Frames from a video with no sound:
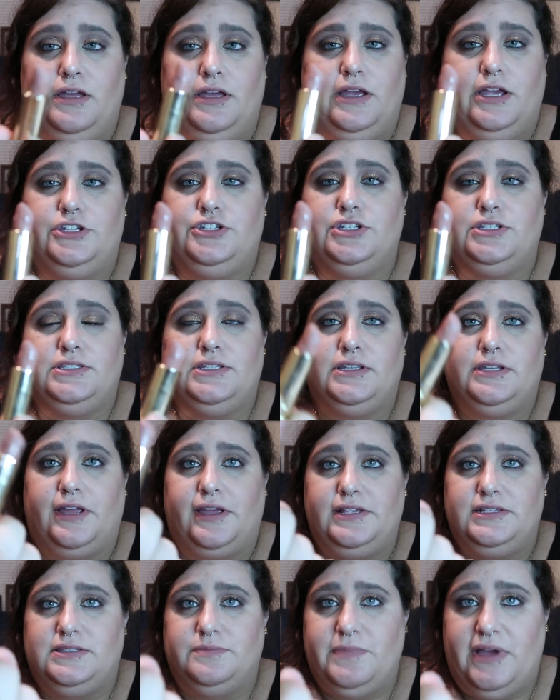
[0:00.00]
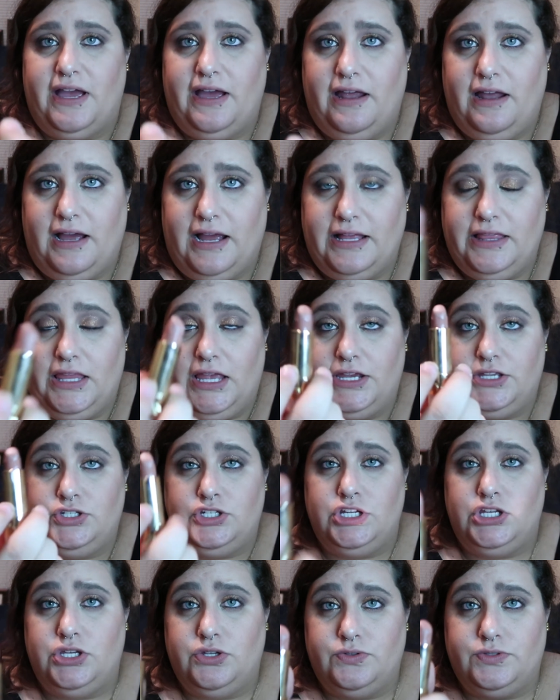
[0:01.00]
it's just a nice matte. I like
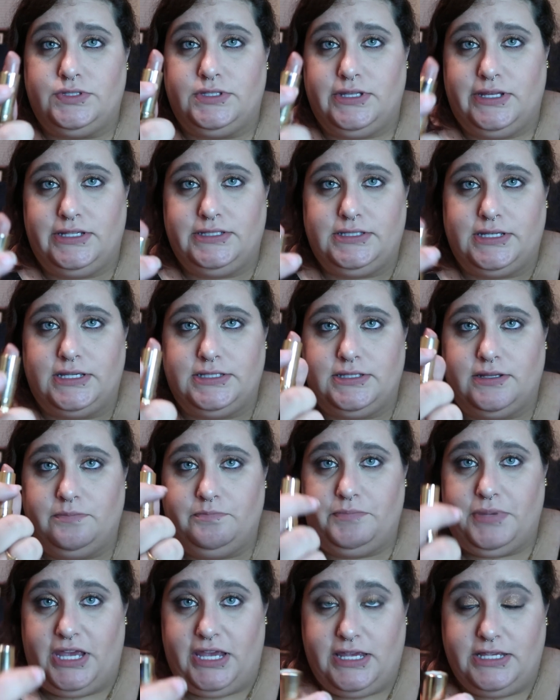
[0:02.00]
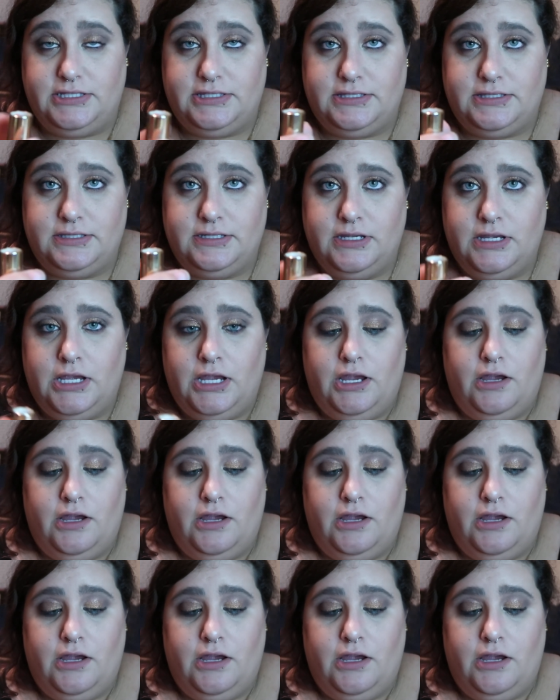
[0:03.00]
to use this as a base